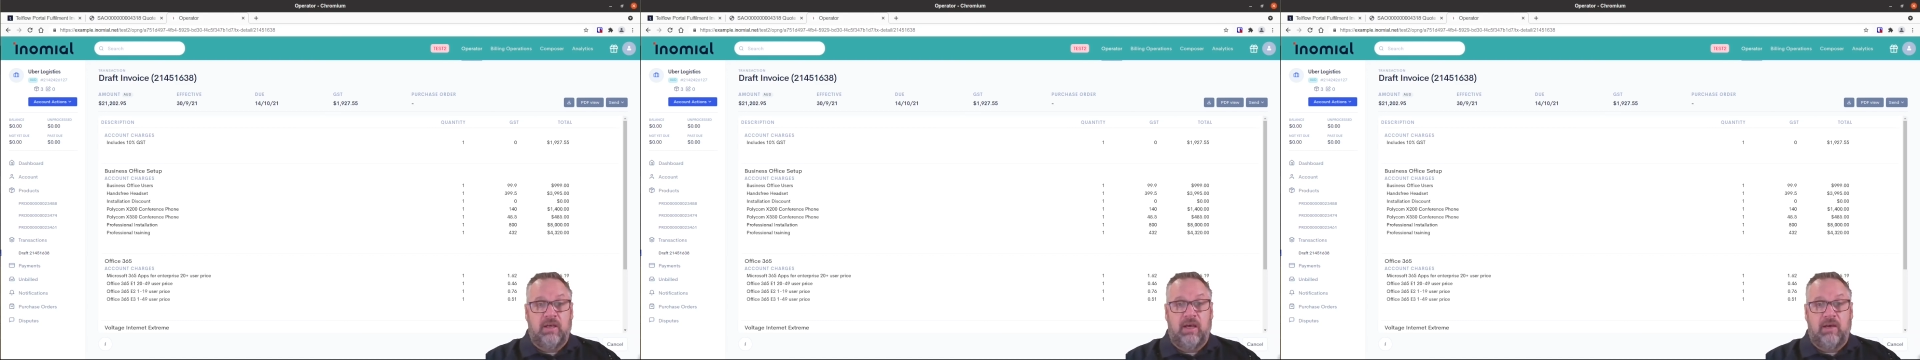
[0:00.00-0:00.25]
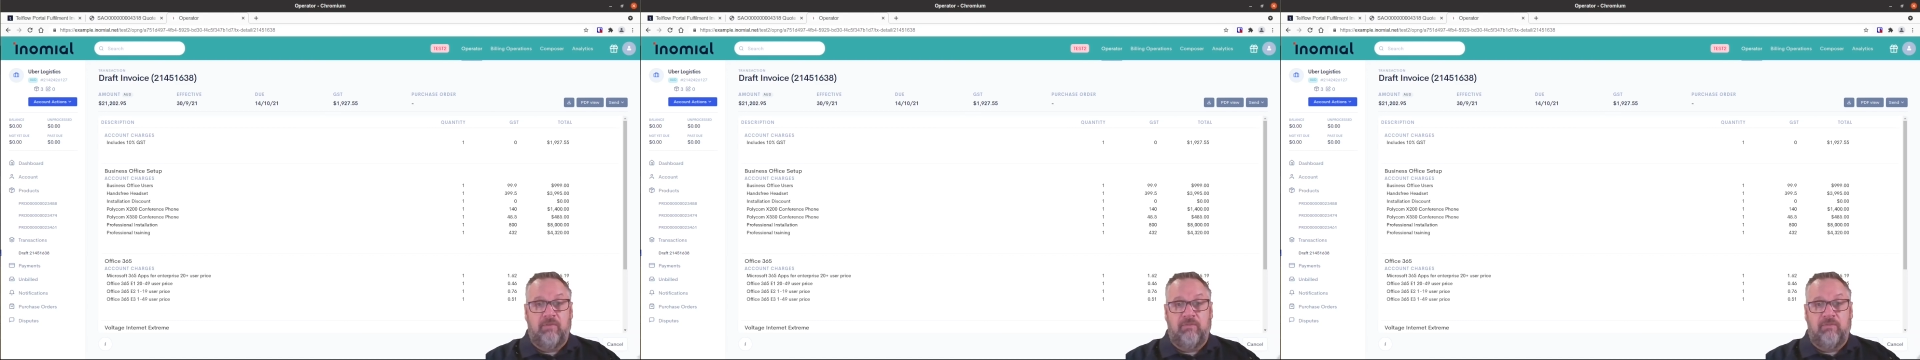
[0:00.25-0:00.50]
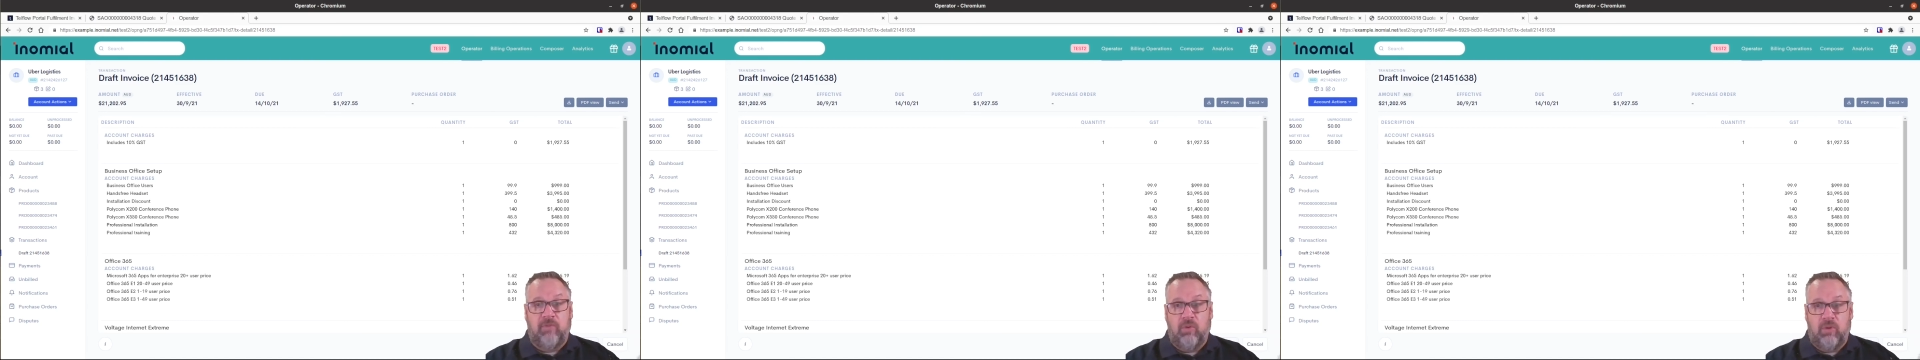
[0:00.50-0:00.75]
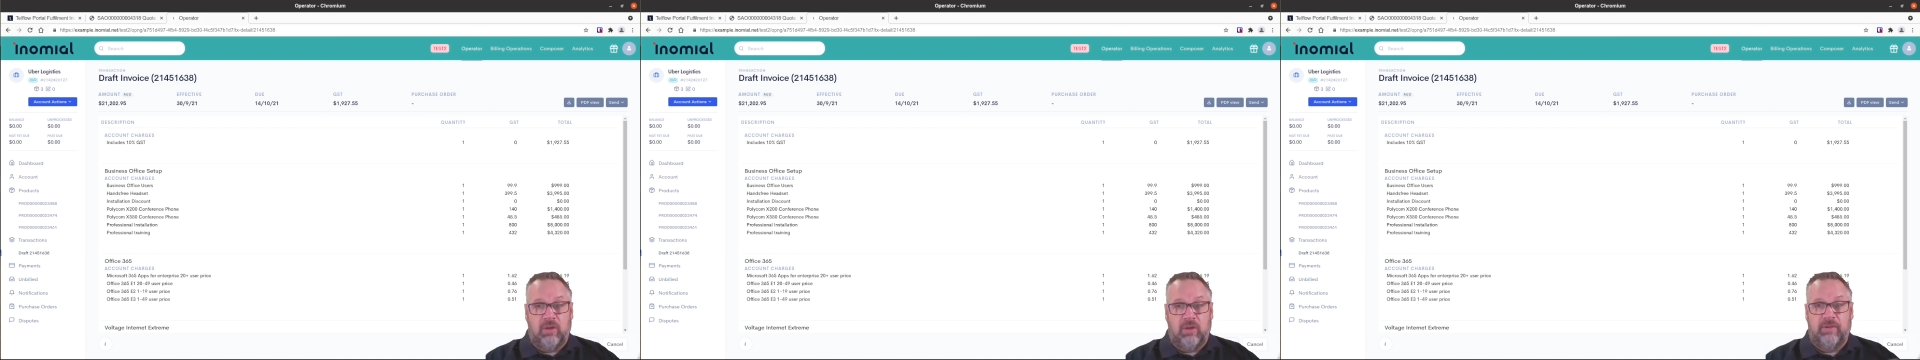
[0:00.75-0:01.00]

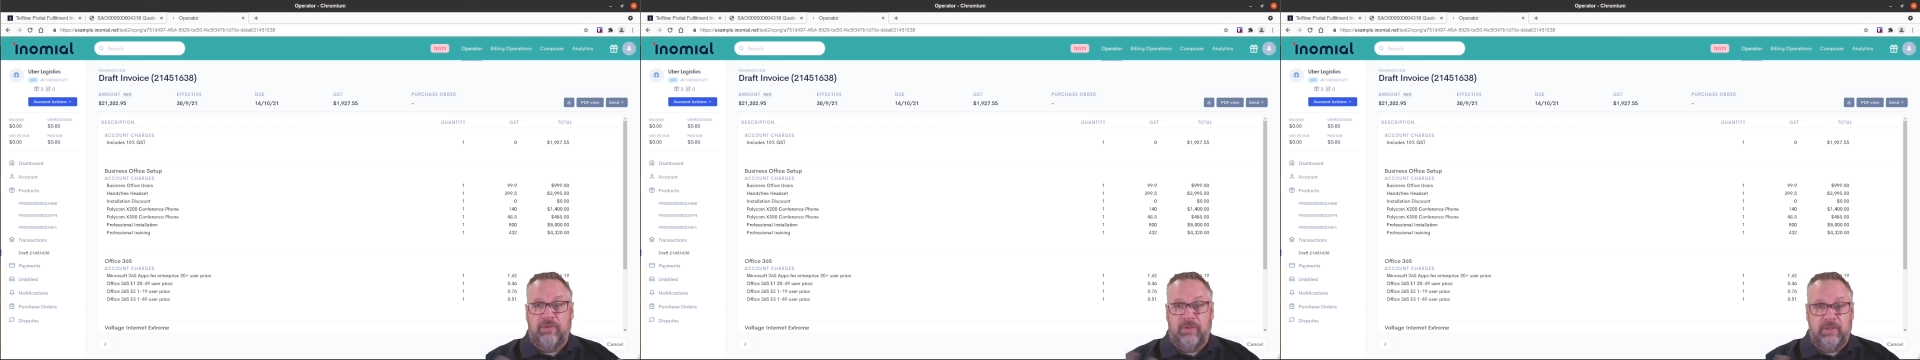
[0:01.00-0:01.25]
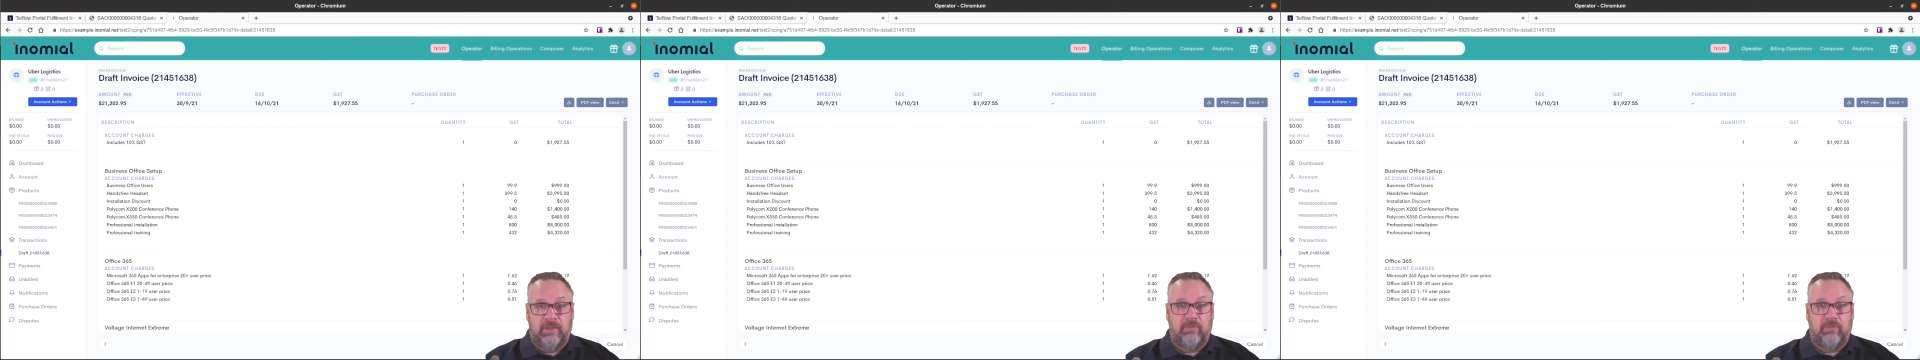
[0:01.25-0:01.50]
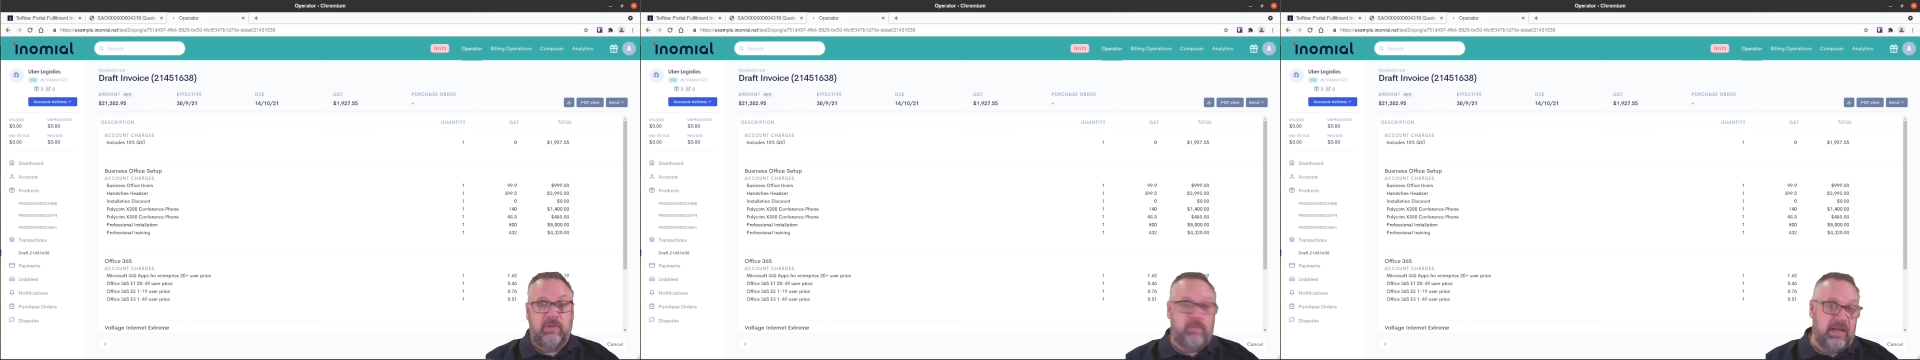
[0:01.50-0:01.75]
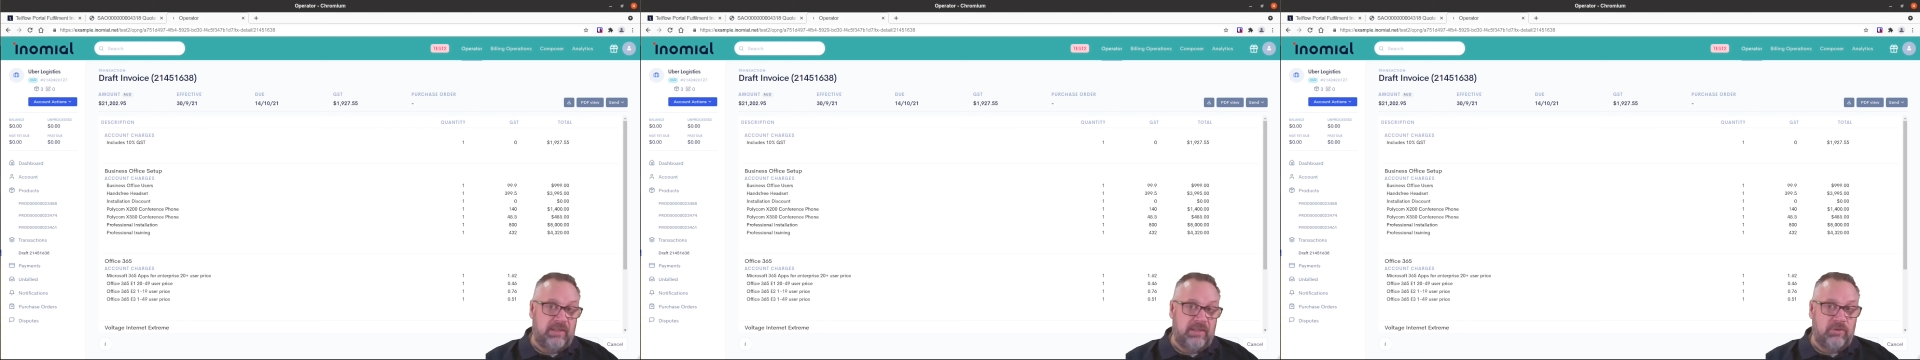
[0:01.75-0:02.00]
for the
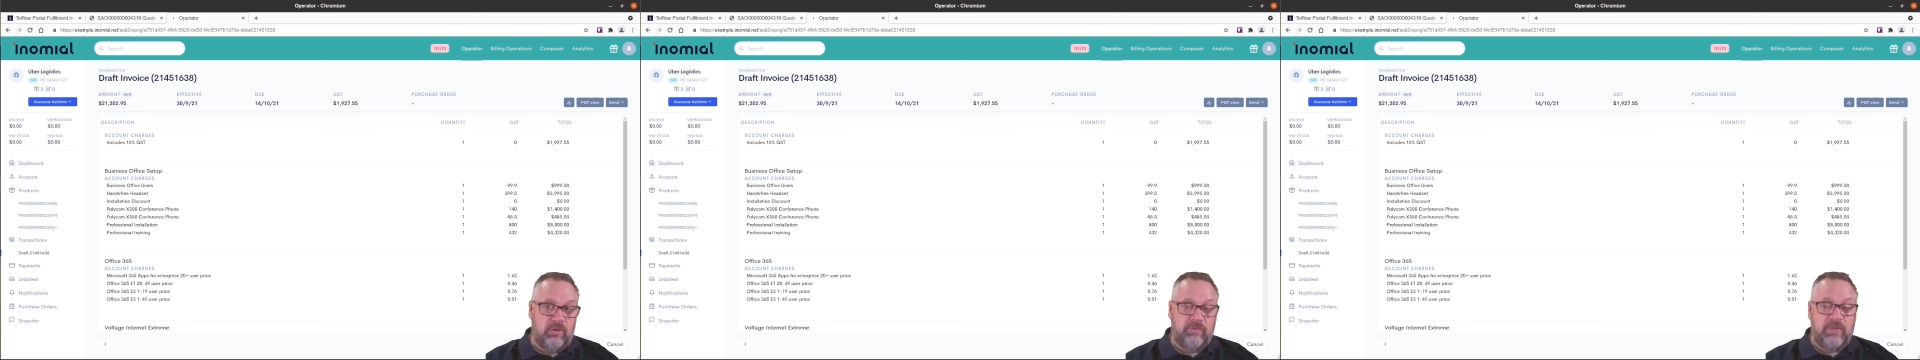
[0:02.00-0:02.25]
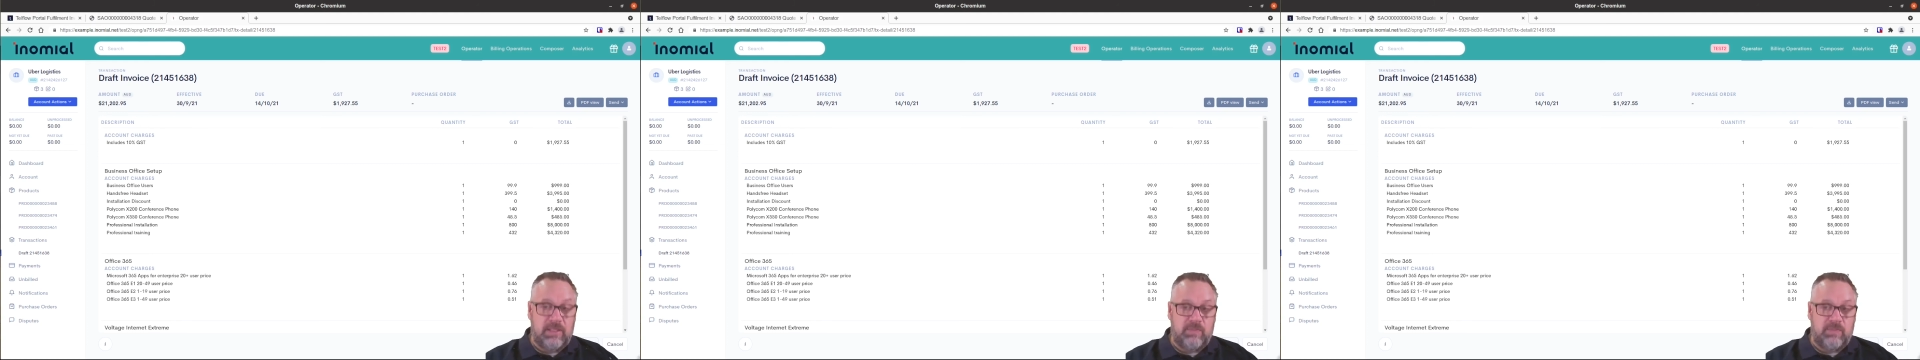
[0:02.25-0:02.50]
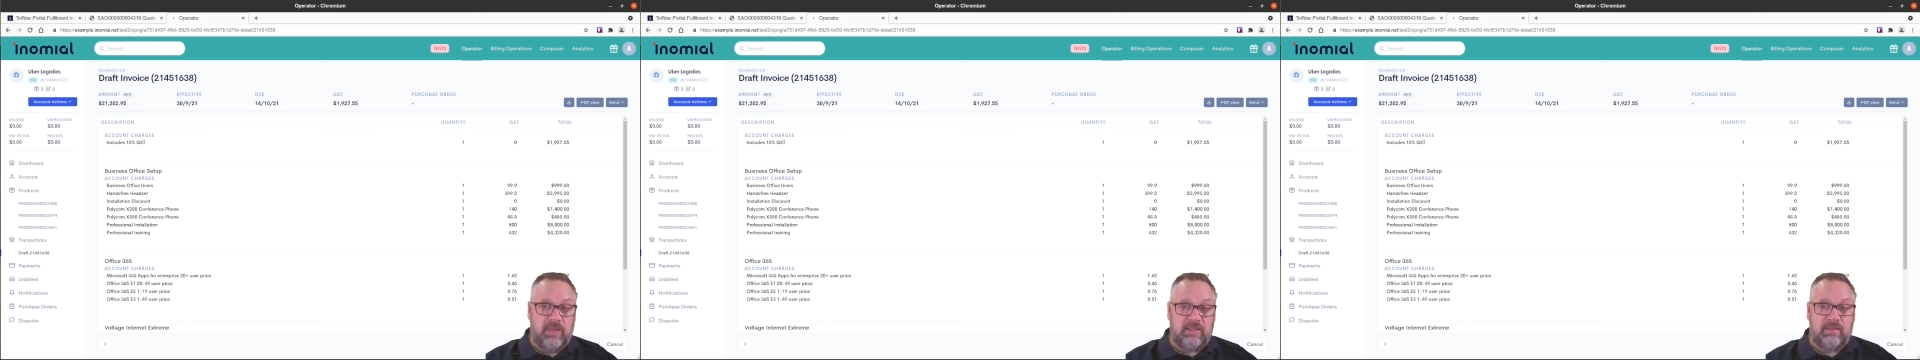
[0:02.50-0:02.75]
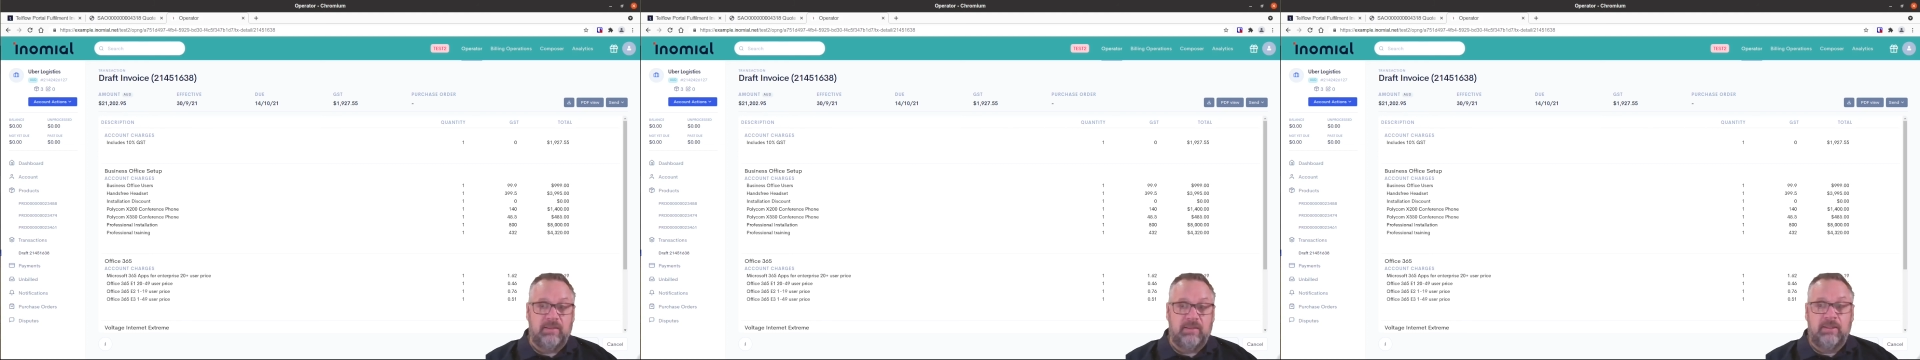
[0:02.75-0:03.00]
remainder of this month.